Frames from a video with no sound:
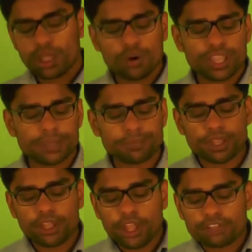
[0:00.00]
Okay,
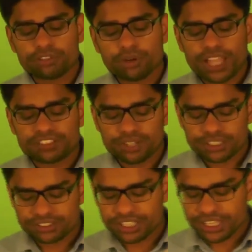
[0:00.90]
so as you
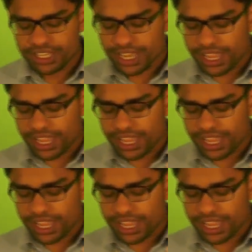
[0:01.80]
can see,